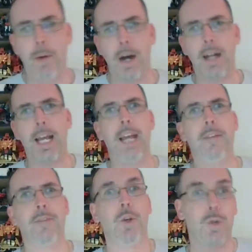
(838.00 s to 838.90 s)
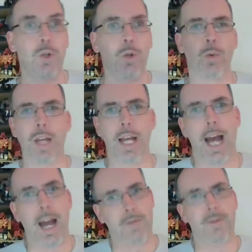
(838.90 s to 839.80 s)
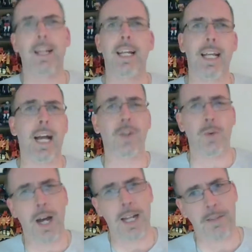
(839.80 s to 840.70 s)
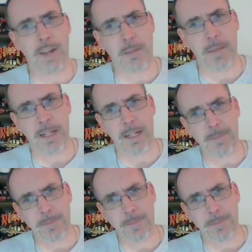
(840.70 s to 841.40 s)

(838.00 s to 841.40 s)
but if you do, then I do highly recommend it.